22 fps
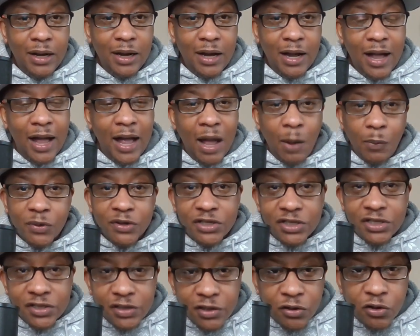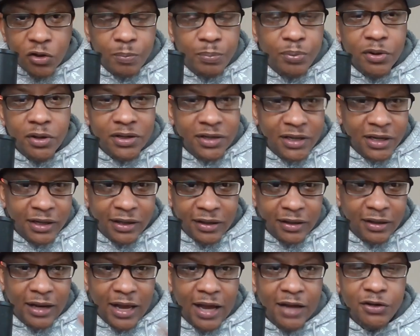I would still put
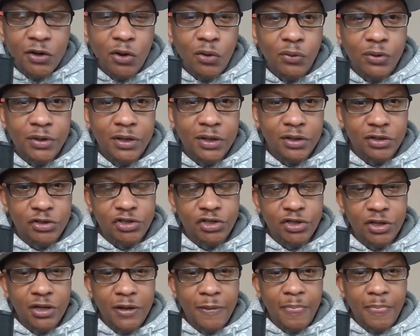Nikola Jokic